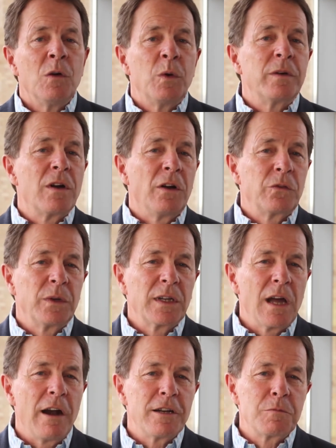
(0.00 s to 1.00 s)
We've got to
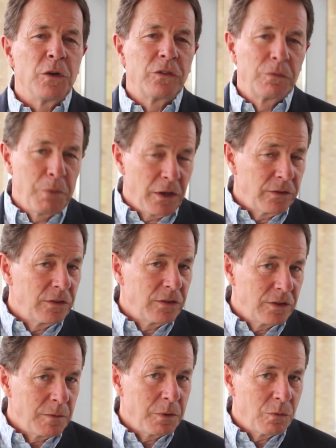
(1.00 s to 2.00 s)
encourage more
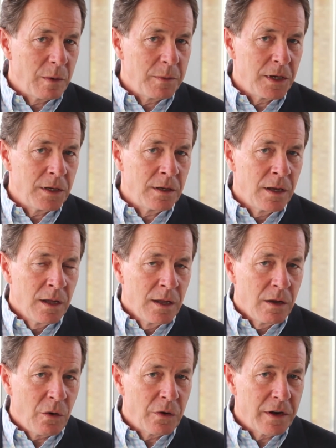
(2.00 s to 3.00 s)
sponsorship of women in
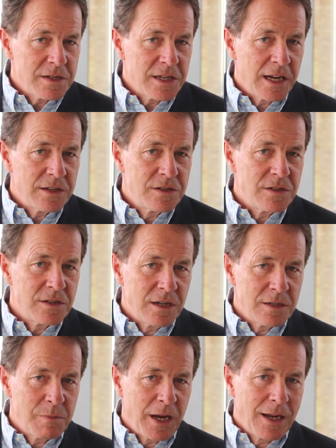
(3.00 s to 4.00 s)
organizations, and
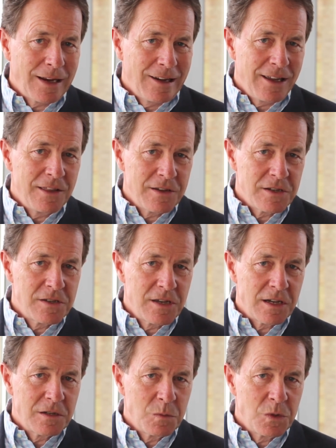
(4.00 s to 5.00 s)
it's making clear the
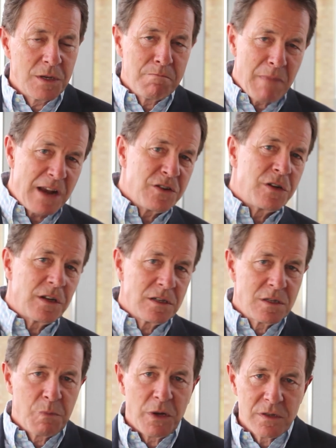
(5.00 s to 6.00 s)
distinction between mentoring
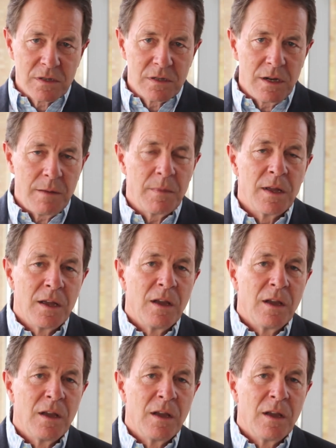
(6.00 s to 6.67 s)
and sponsorship.